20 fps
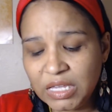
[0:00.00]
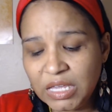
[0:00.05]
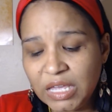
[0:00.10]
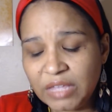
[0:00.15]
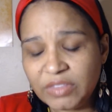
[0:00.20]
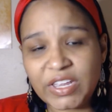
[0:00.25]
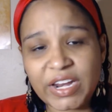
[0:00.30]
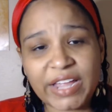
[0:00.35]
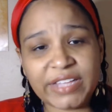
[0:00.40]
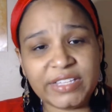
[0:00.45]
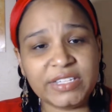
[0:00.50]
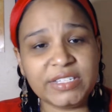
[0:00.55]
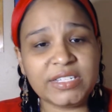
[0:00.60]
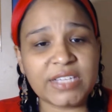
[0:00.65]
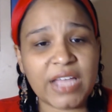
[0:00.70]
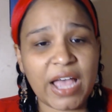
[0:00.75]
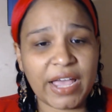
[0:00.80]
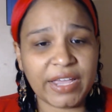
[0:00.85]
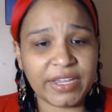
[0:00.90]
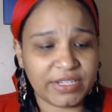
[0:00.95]
that I
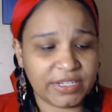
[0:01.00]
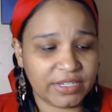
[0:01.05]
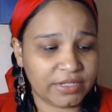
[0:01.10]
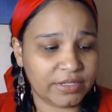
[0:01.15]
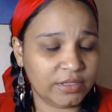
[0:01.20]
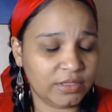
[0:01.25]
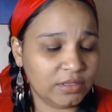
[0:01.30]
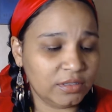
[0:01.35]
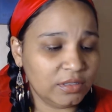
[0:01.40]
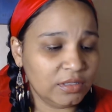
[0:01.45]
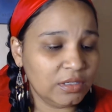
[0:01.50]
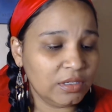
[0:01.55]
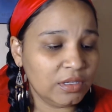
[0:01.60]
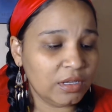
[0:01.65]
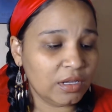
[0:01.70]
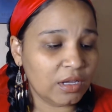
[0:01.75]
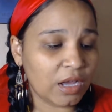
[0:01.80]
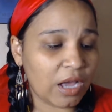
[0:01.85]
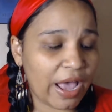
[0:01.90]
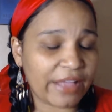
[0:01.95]
decided
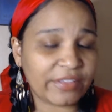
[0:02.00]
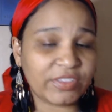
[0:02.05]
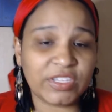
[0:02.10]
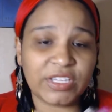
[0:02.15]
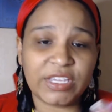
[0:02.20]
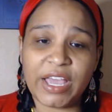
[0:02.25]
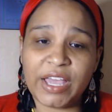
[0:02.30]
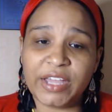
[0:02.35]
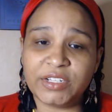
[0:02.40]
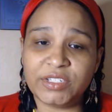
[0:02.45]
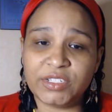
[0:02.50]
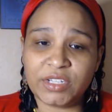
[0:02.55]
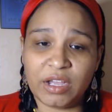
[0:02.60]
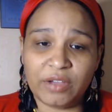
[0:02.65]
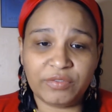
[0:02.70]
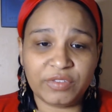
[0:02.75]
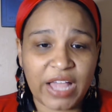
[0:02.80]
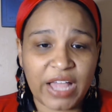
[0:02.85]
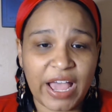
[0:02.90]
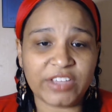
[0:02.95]
at the end
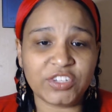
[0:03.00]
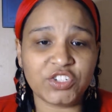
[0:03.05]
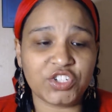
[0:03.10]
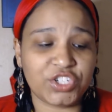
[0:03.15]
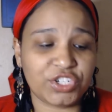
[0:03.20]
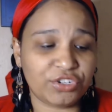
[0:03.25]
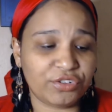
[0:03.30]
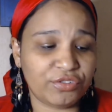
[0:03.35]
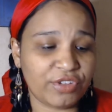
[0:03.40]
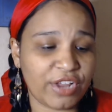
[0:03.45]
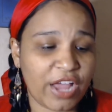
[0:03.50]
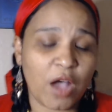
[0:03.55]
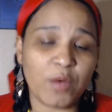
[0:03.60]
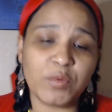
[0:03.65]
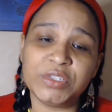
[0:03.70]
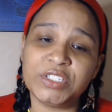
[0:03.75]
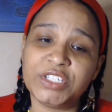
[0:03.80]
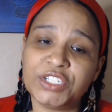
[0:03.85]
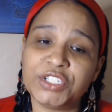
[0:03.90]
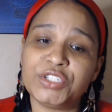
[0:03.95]
of last year that I
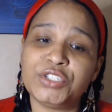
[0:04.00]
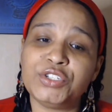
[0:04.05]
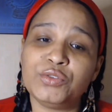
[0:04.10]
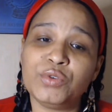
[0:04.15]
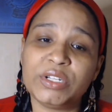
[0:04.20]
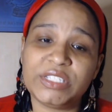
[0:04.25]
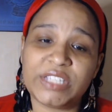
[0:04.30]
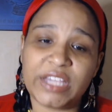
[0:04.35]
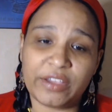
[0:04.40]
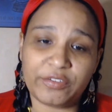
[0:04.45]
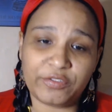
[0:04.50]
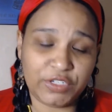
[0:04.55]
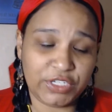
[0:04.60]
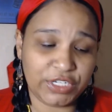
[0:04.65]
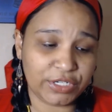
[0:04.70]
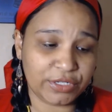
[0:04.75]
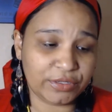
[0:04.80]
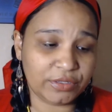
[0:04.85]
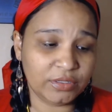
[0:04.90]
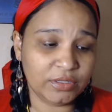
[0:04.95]
was going to do a deaf
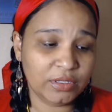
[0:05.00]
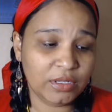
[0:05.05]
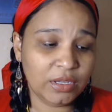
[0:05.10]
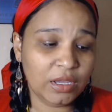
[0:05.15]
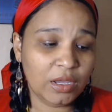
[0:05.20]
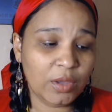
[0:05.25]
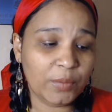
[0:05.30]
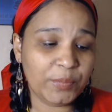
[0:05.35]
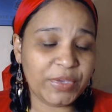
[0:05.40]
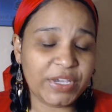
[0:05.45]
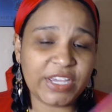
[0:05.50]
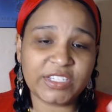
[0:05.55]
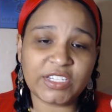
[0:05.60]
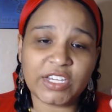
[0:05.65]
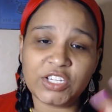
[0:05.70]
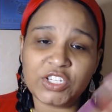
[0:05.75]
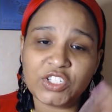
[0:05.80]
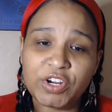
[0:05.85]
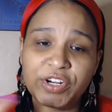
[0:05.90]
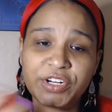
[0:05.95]
year because
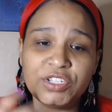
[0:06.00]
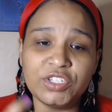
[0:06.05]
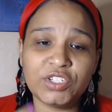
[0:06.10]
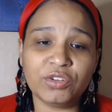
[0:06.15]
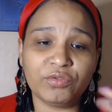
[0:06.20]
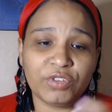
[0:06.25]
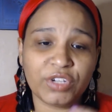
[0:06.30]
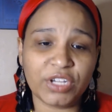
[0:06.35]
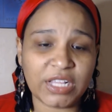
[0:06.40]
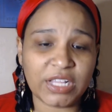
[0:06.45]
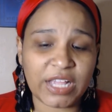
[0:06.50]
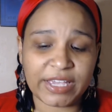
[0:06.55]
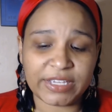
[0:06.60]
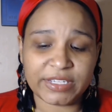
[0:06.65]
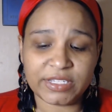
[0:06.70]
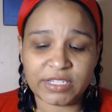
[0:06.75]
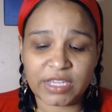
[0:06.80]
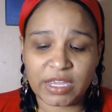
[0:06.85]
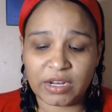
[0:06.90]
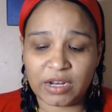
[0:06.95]
I started to
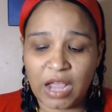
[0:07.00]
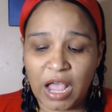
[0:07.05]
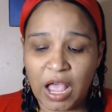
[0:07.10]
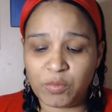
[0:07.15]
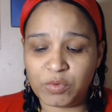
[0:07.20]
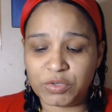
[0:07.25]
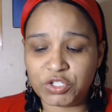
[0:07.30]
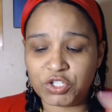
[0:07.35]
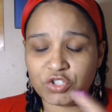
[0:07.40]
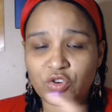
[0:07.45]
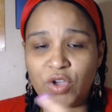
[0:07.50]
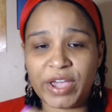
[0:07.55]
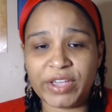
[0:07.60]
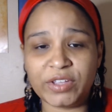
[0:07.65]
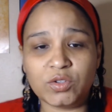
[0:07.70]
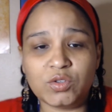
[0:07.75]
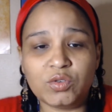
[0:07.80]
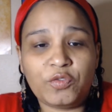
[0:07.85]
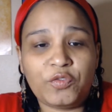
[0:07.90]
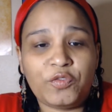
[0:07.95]
realize that I was
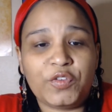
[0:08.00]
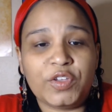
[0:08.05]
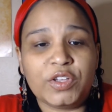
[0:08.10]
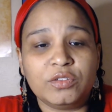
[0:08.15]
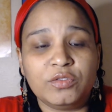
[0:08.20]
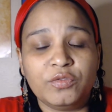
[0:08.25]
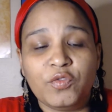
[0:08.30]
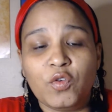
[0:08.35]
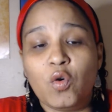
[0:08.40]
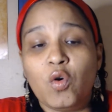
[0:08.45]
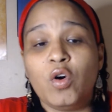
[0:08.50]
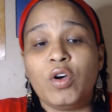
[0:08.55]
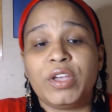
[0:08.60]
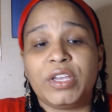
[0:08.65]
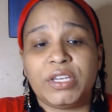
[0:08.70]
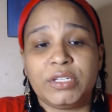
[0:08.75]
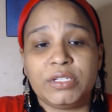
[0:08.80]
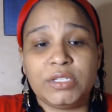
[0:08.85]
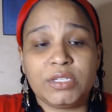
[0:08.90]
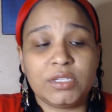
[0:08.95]
trying to fill
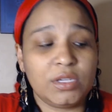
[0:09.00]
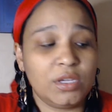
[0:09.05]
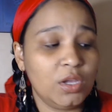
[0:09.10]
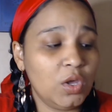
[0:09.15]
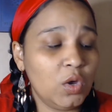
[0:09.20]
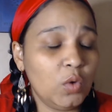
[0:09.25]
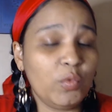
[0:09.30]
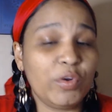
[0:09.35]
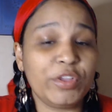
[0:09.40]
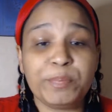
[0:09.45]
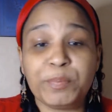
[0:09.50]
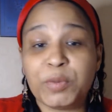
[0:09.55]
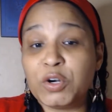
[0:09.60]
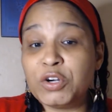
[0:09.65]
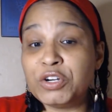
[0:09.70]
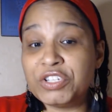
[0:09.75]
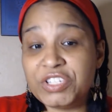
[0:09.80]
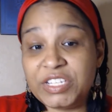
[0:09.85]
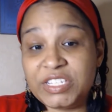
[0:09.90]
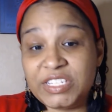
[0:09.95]
voids with
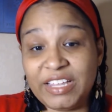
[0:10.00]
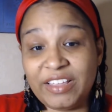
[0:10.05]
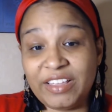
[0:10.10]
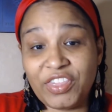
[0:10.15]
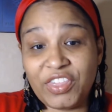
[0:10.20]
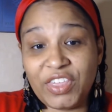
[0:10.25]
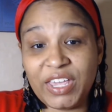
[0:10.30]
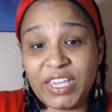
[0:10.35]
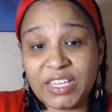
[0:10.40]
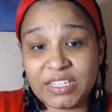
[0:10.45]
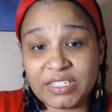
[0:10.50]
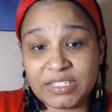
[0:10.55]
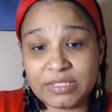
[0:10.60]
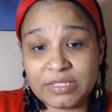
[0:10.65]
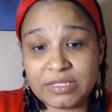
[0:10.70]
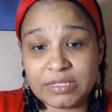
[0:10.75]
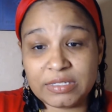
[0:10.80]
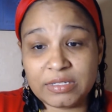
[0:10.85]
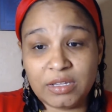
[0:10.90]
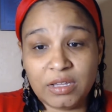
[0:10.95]
purchasing
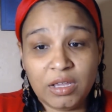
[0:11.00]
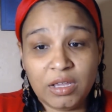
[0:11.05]
things.